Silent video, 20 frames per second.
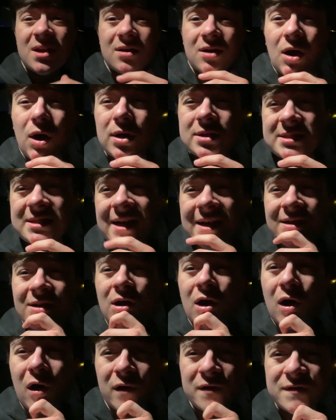our second
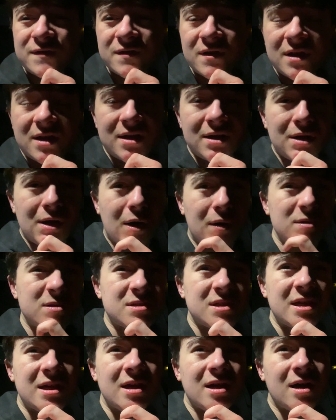half.
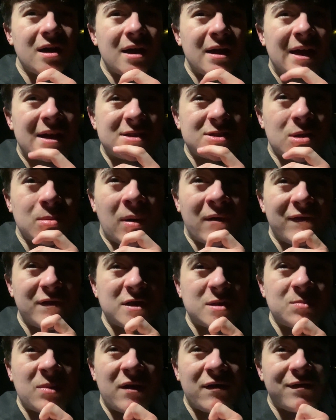Obviously he had to come off for
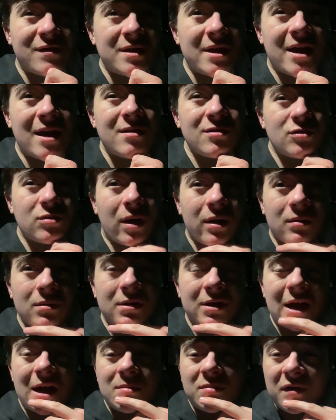Smith, and then Gregory
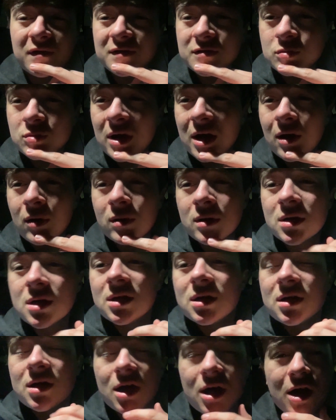came off as well.
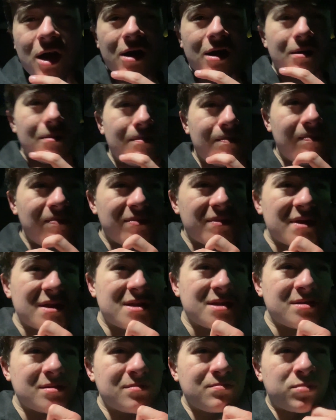
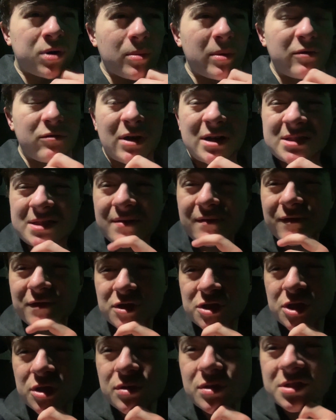Probably rest him for
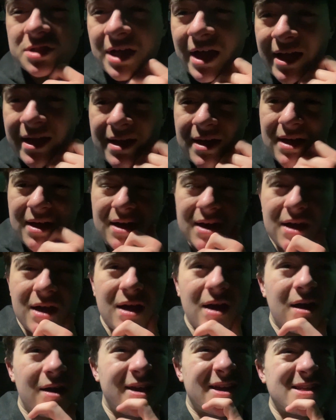Tuesday
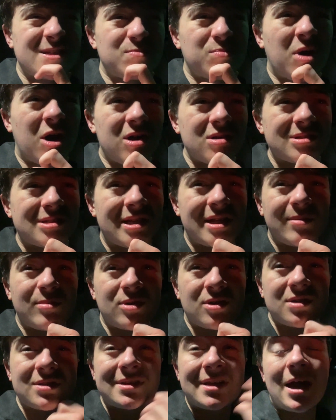against Barnsley,
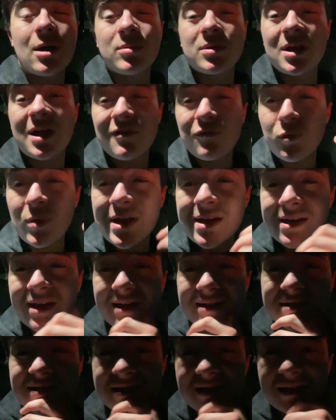because now we don't have Windass.